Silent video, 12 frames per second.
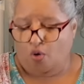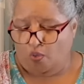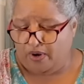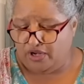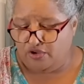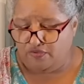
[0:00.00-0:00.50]

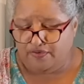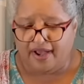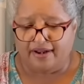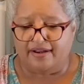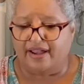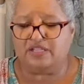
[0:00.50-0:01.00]
When you've
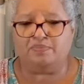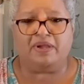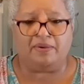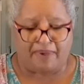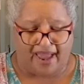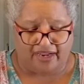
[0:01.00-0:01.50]
got a nice
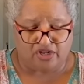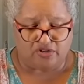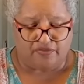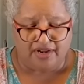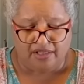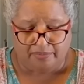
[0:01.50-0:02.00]
big package of
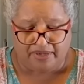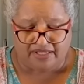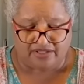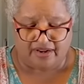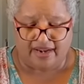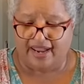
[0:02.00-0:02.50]
vanilla
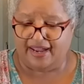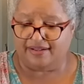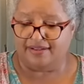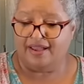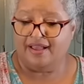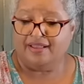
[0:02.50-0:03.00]
beans on hand,
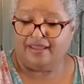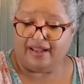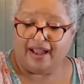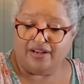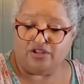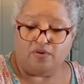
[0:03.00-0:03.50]
like
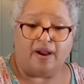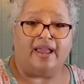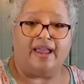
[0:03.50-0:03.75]
I do,